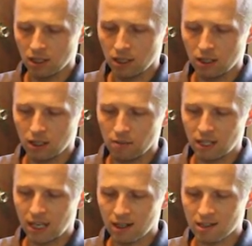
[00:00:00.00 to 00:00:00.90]
The
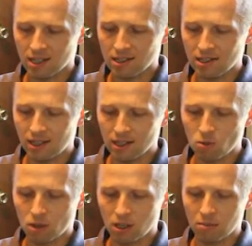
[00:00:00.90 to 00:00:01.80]
Canon 6D is
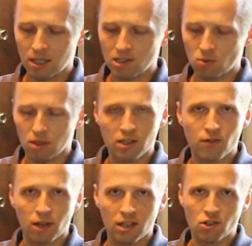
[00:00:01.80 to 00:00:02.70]
one of the best ones
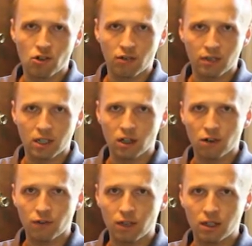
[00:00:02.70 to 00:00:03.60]
for
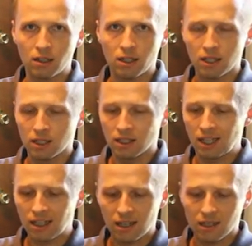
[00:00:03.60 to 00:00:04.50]
astrophotography.
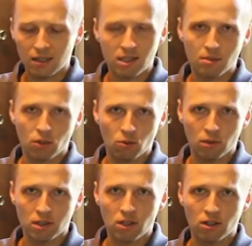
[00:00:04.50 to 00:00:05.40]
Nikon has some good
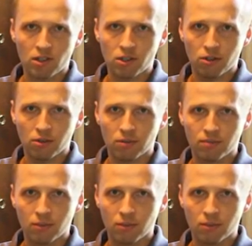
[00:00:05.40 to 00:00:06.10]
ones also.